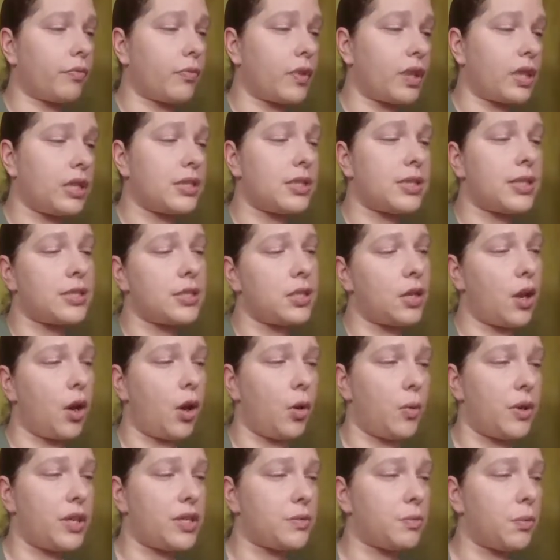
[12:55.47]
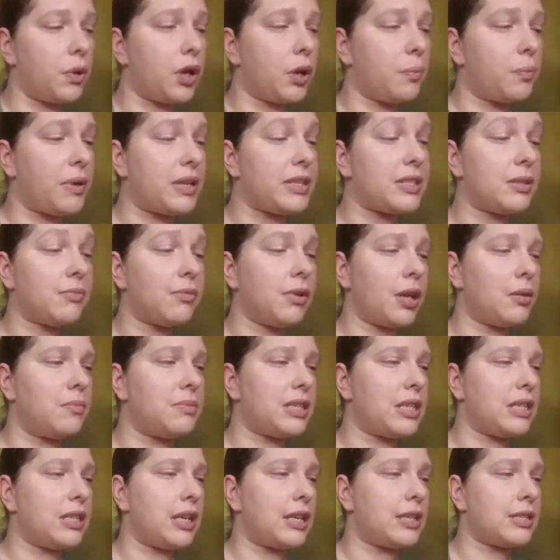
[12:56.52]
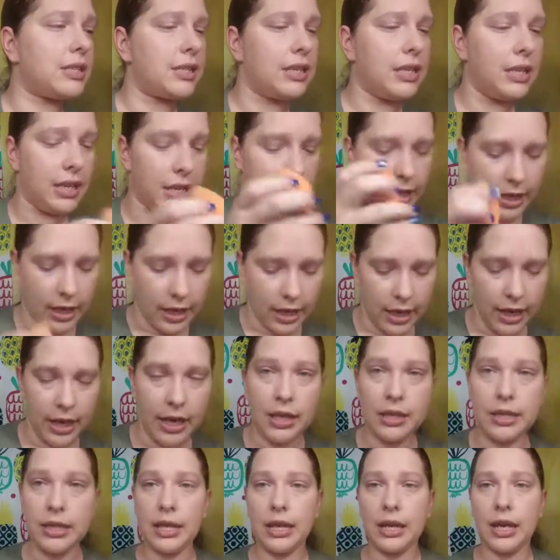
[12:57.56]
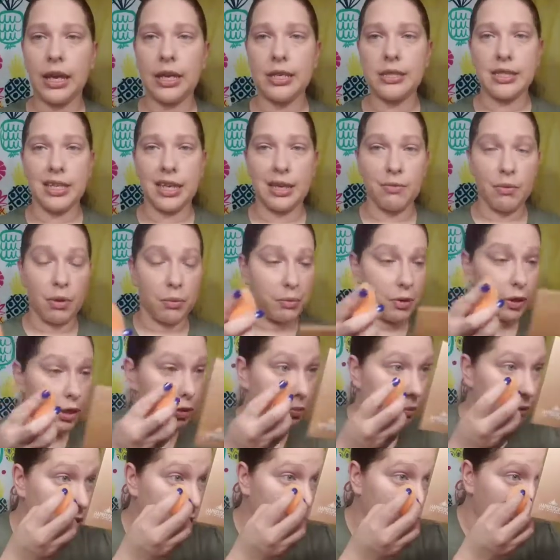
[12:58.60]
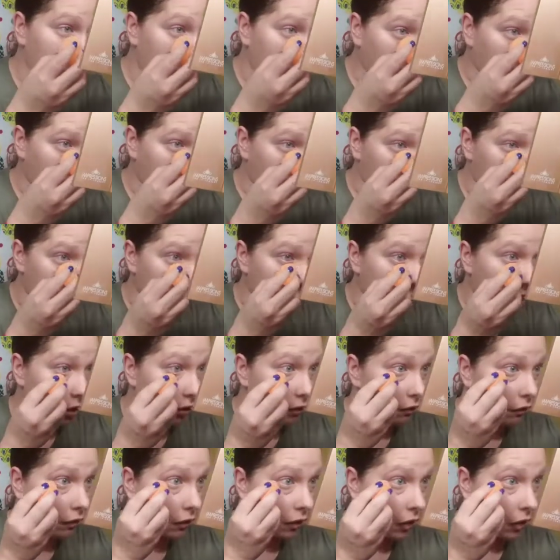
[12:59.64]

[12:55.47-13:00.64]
This doesn't always work, but sometimes it does. And then I take my beauty blender and kind of